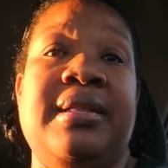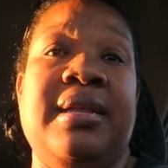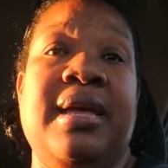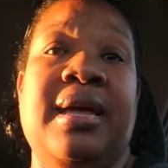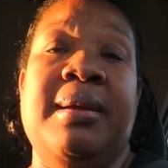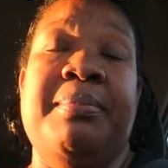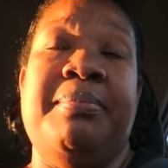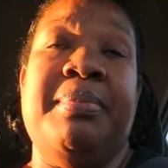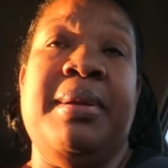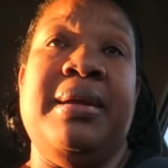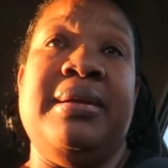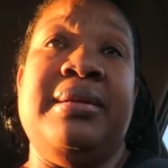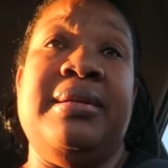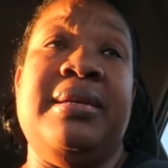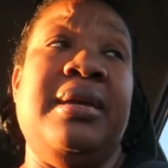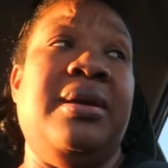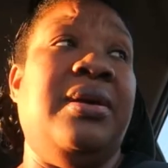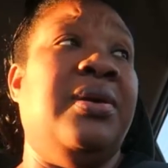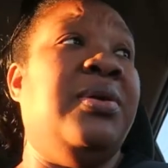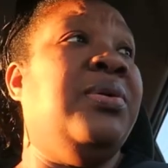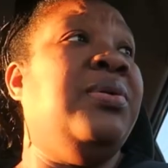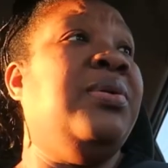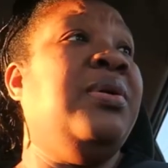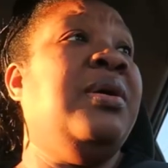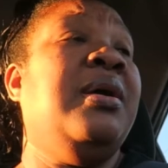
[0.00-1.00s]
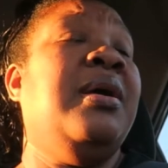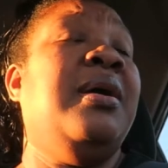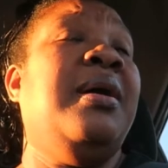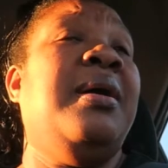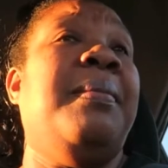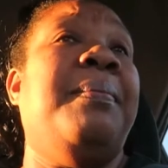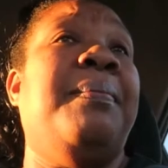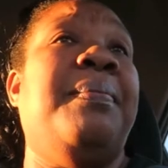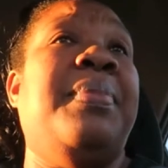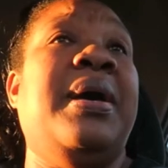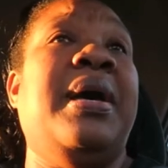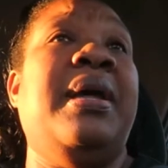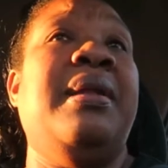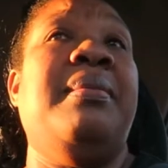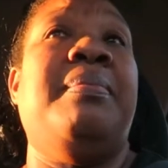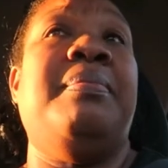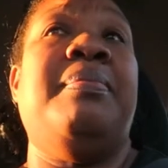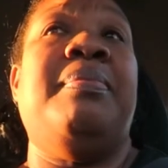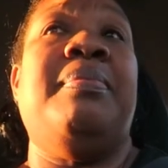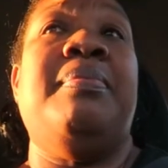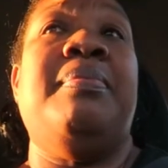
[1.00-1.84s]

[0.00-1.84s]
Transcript: not a big deal, but